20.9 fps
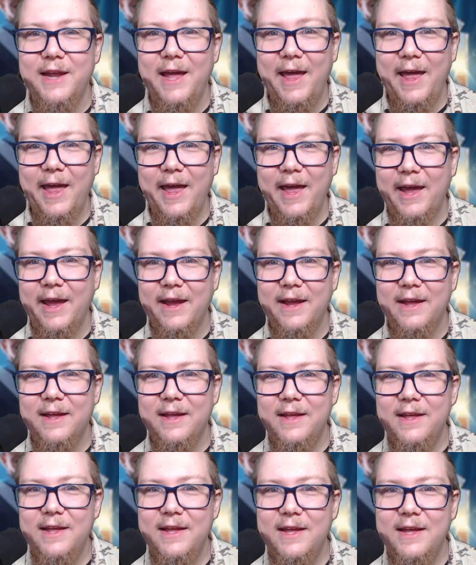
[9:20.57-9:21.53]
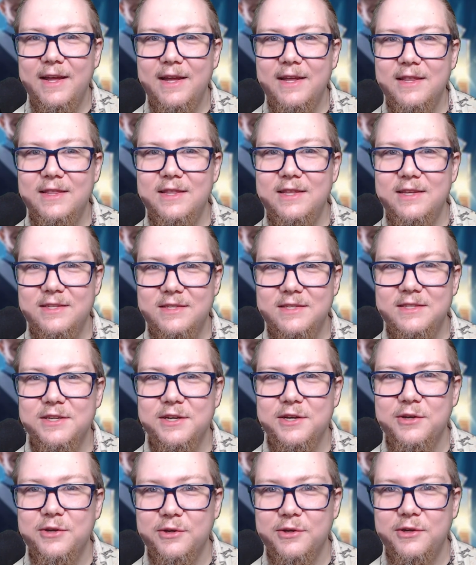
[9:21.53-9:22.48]
hey, this is a
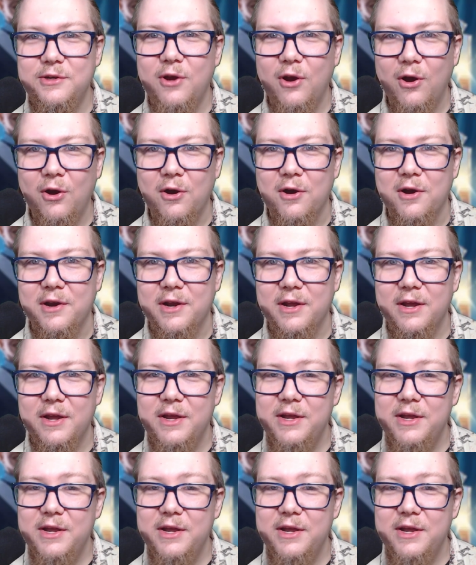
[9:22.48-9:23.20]
good card.